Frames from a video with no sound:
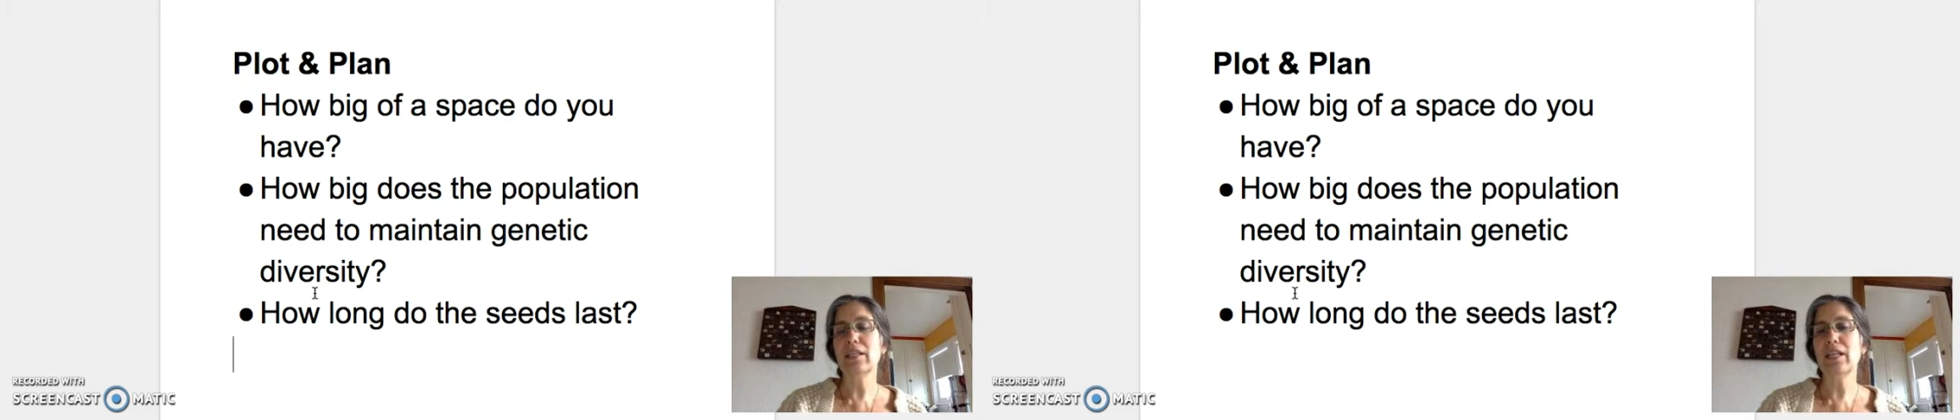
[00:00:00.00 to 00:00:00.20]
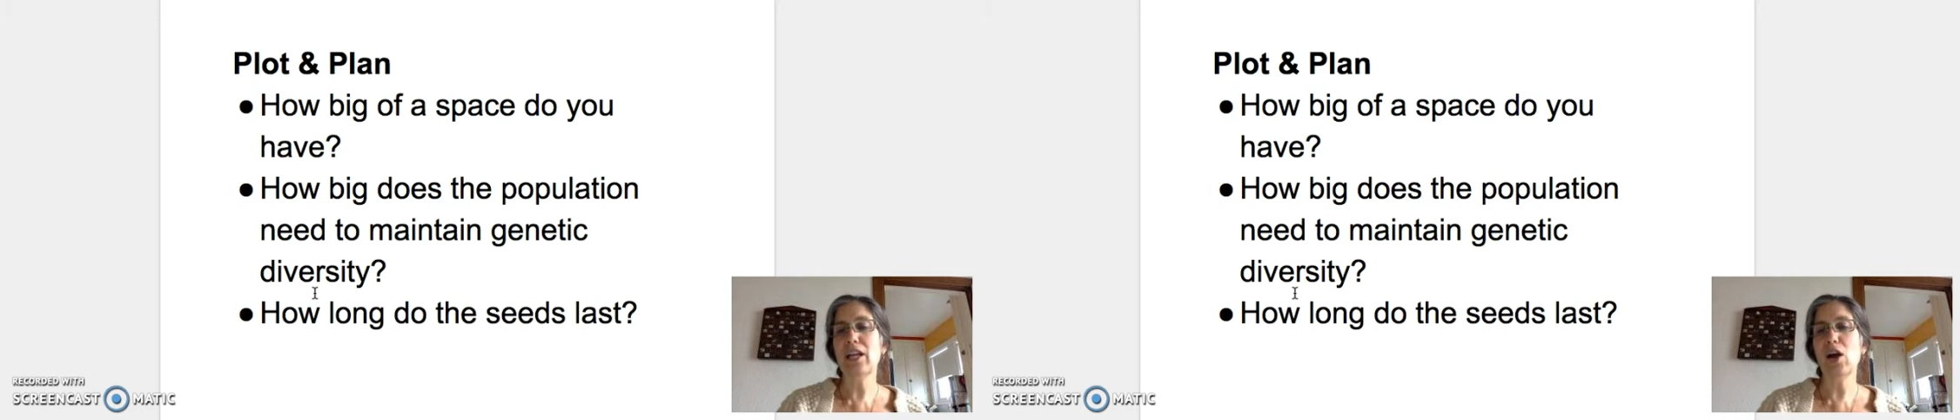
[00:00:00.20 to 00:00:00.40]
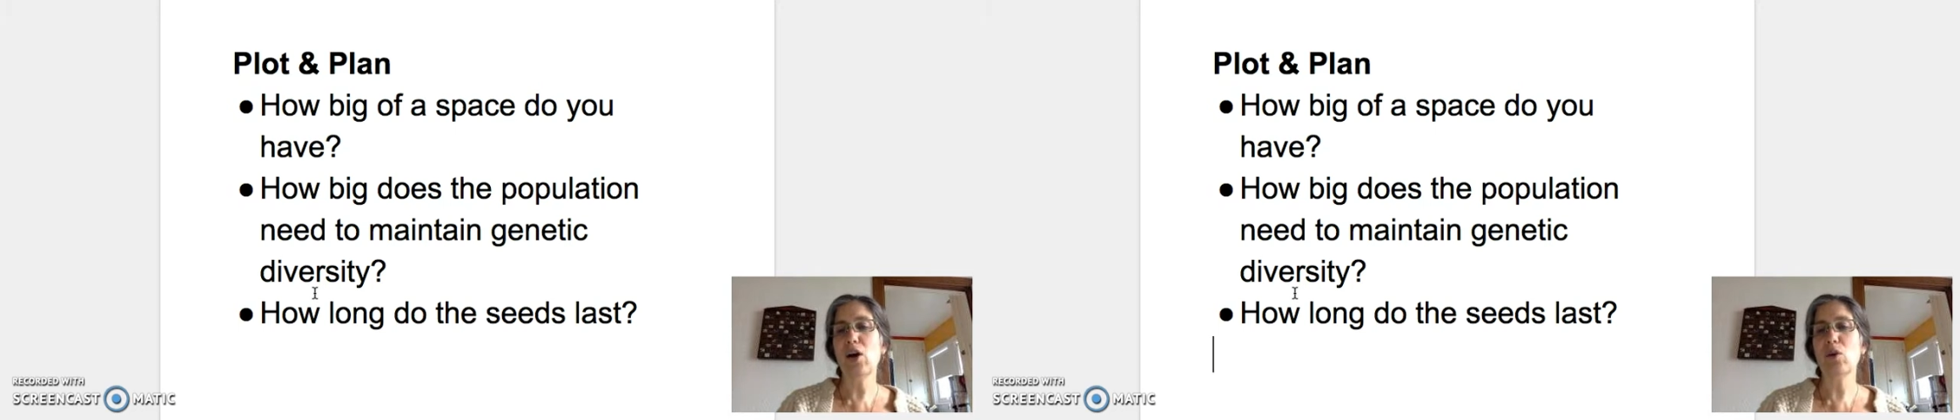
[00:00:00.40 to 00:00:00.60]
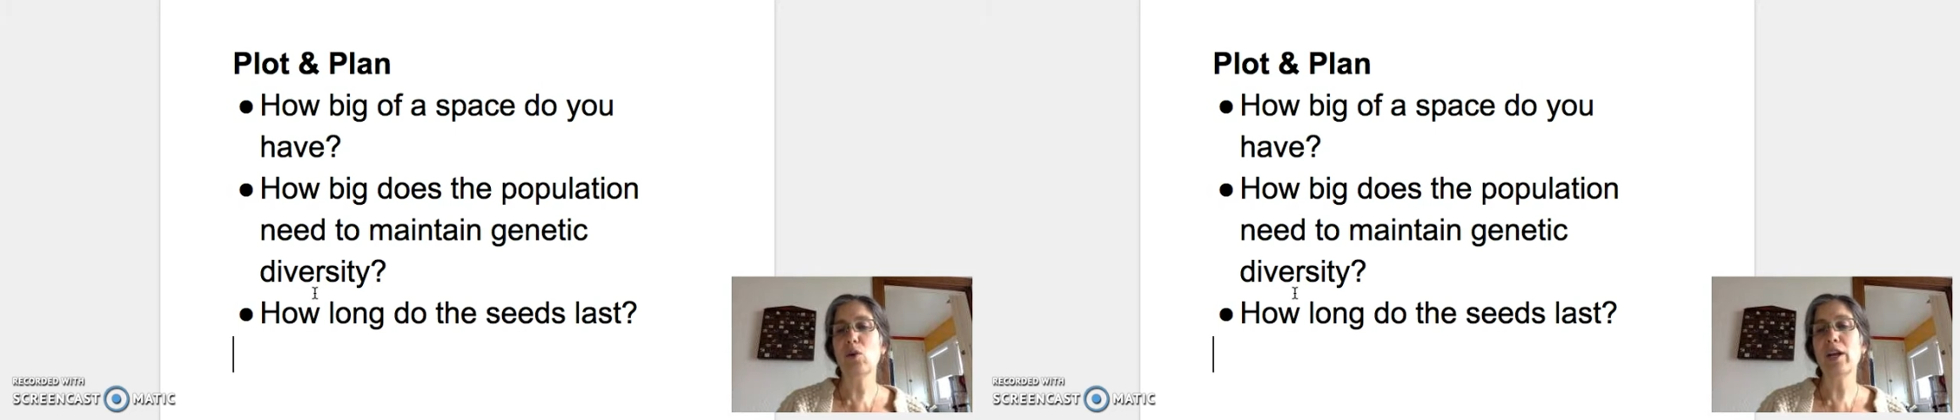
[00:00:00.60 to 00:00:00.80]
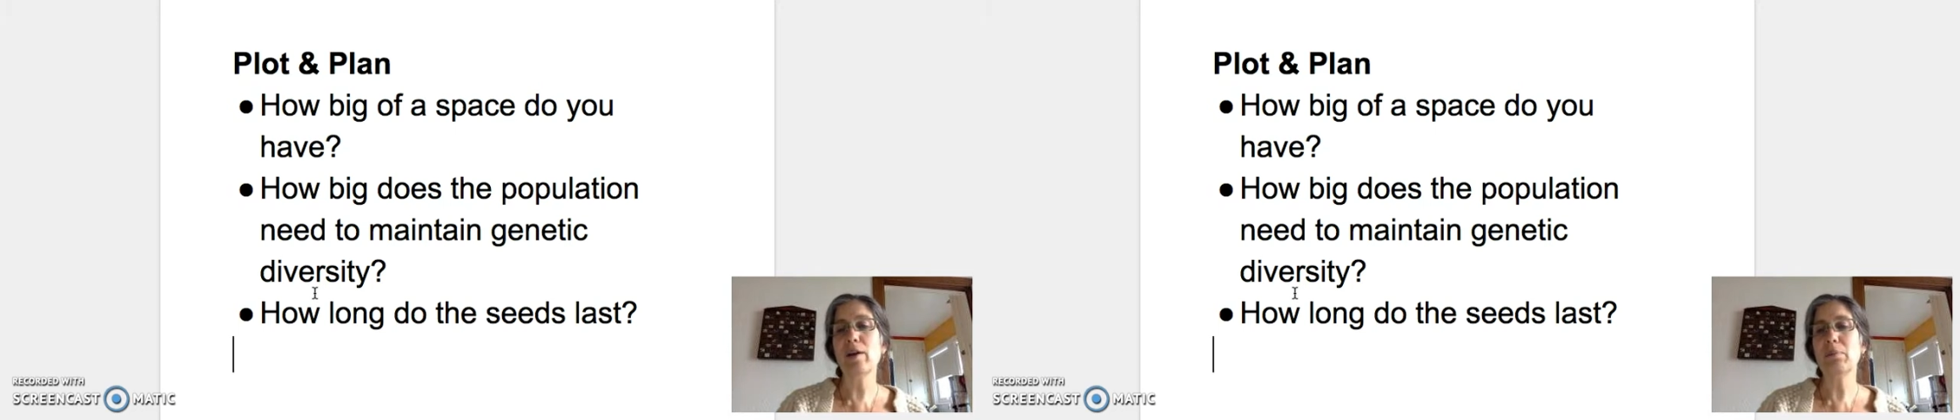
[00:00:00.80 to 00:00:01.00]

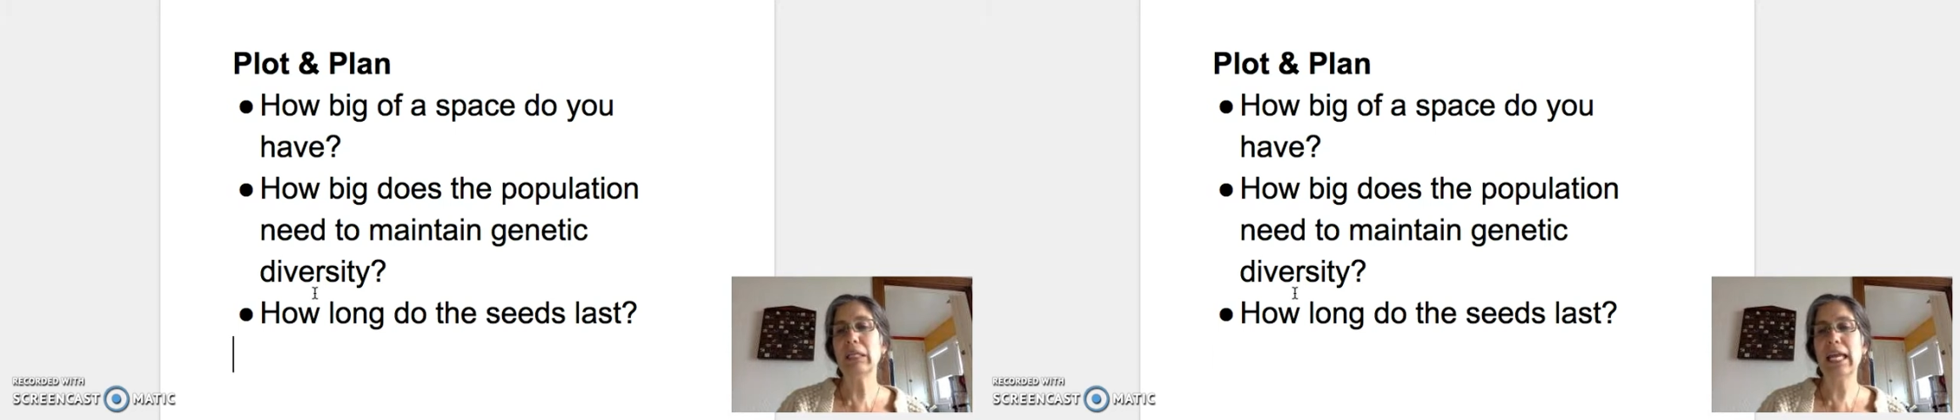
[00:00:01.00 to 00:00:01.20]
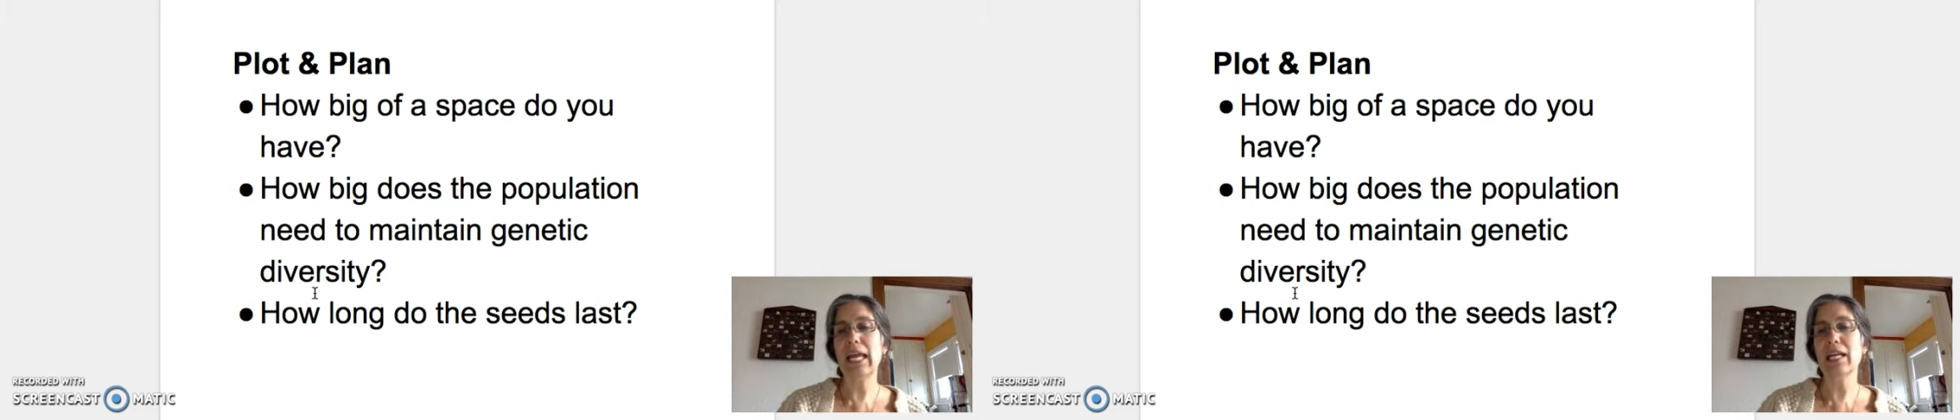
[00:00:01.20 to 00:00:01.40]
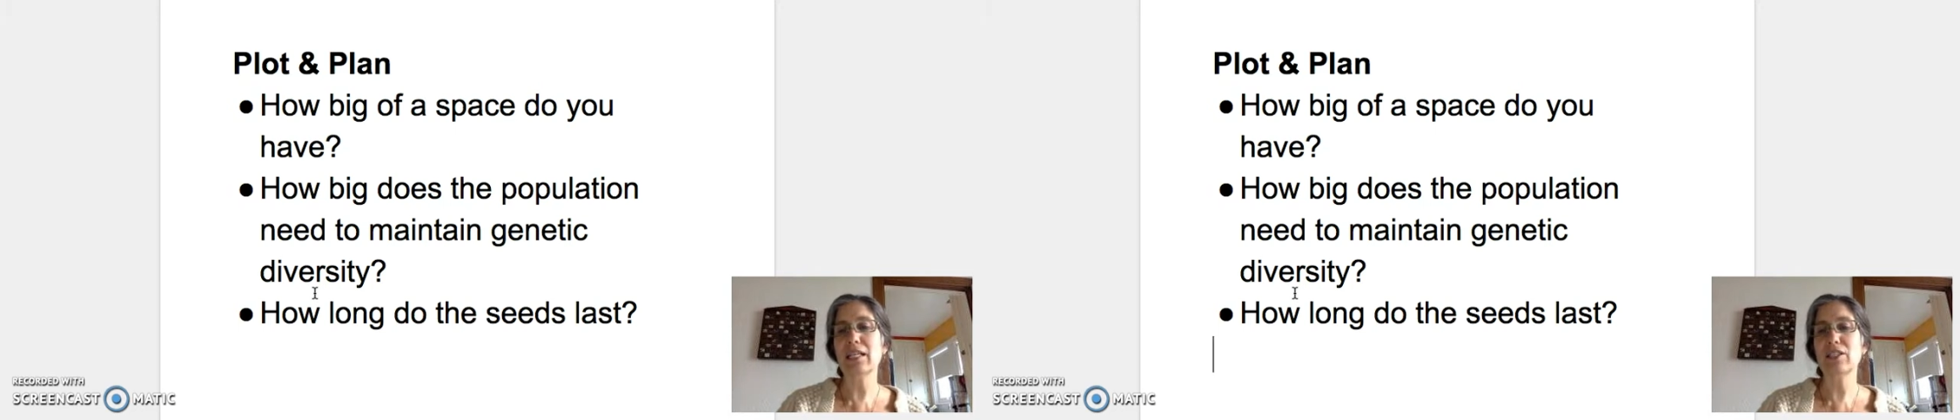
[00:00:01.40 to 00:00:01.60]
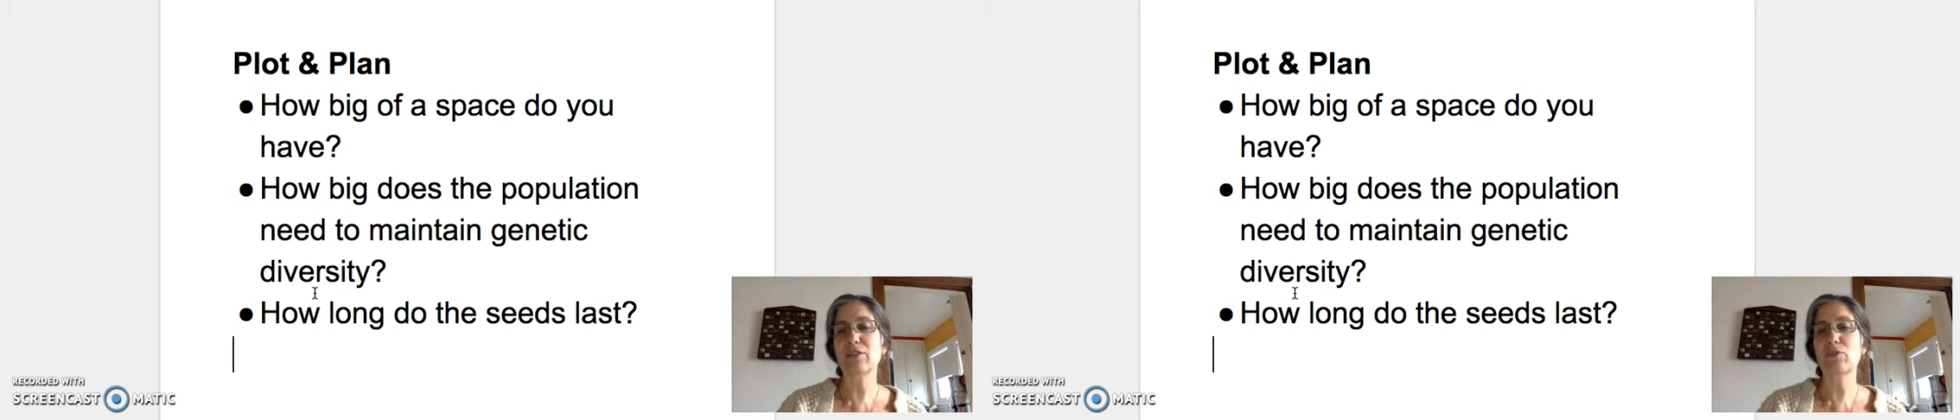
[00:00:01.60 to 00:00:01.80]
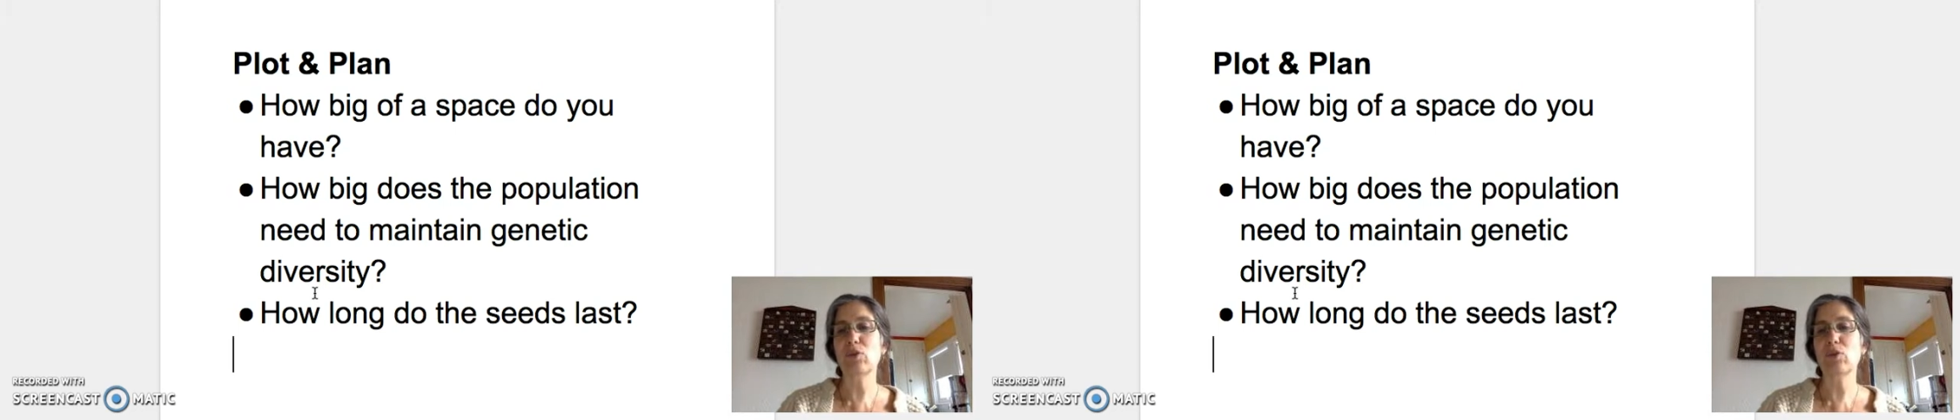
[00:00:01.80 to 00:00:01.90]
a plant